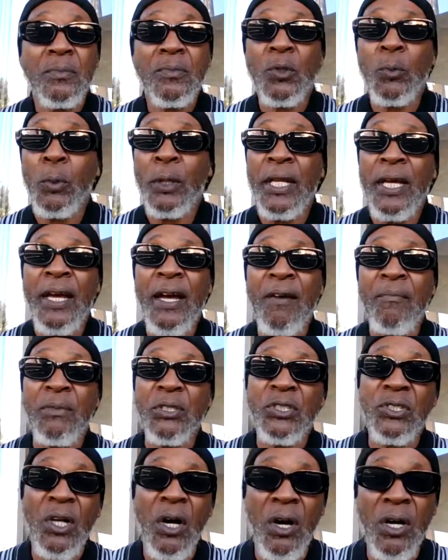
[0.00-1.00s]

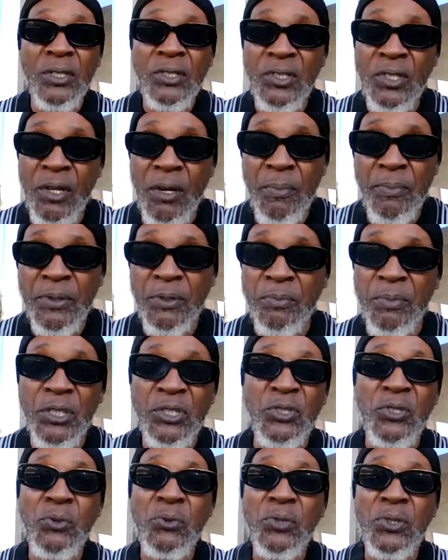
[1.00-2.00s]
massage therapists,
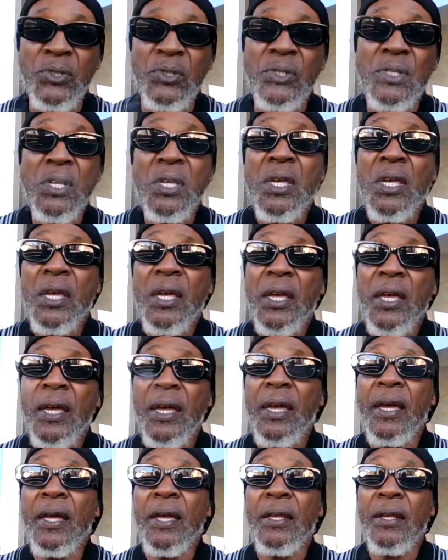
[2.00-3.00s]
masseuse,
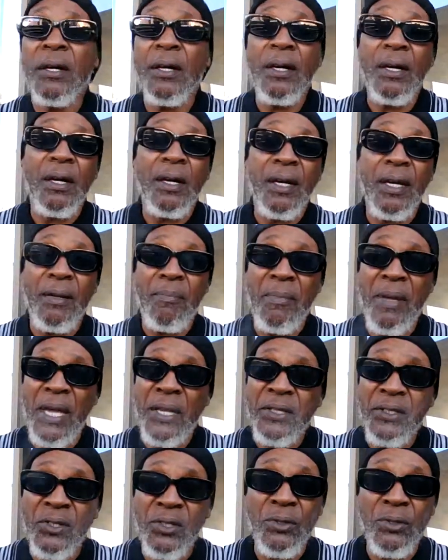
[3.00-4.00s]
and
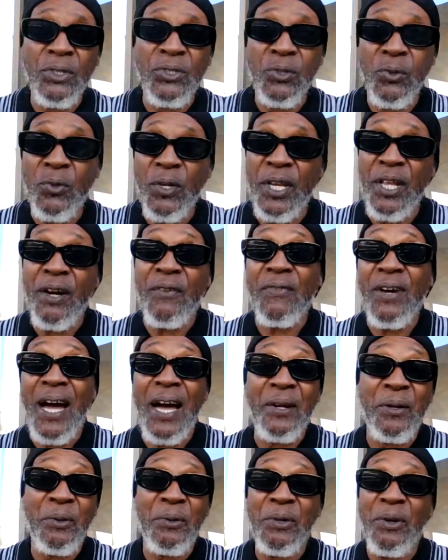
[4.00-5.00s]
manicurists or whatever.
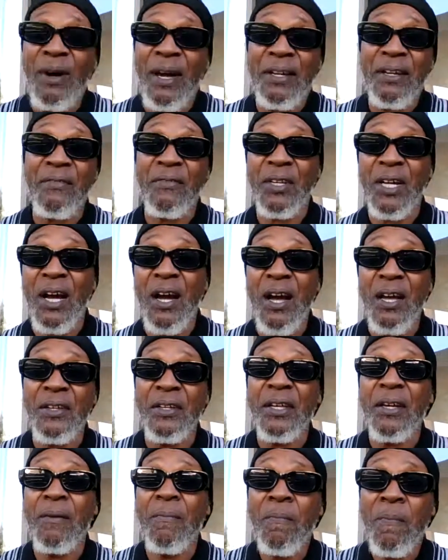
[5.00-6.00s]
I don't know. I never gone
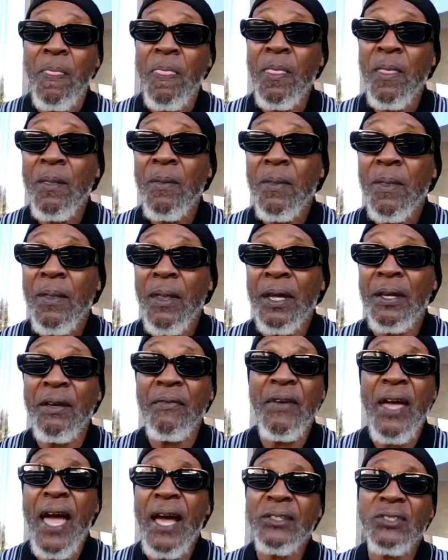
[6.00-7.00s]
there. I
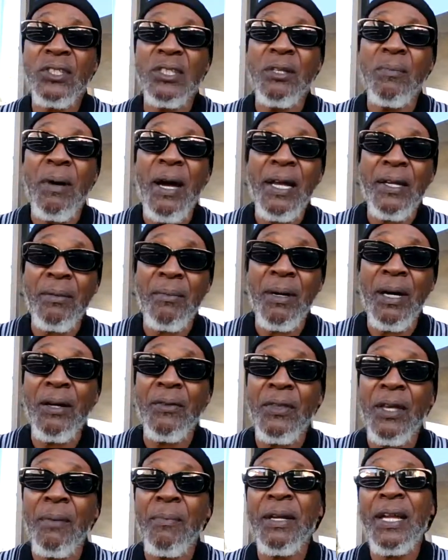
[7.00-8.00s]
never asked anybody
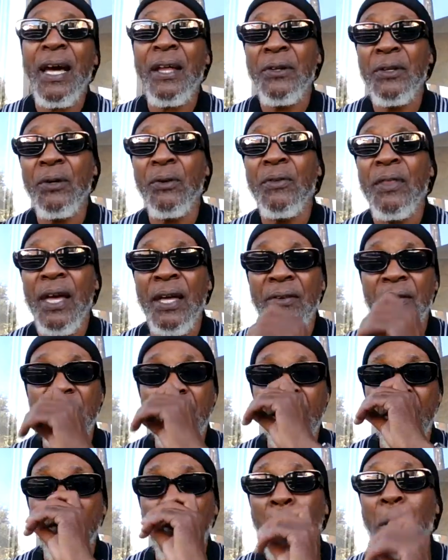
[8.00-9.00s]
about that. But I know that
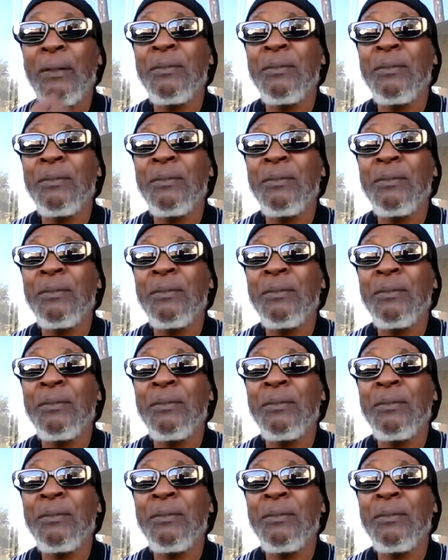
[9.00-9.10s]
their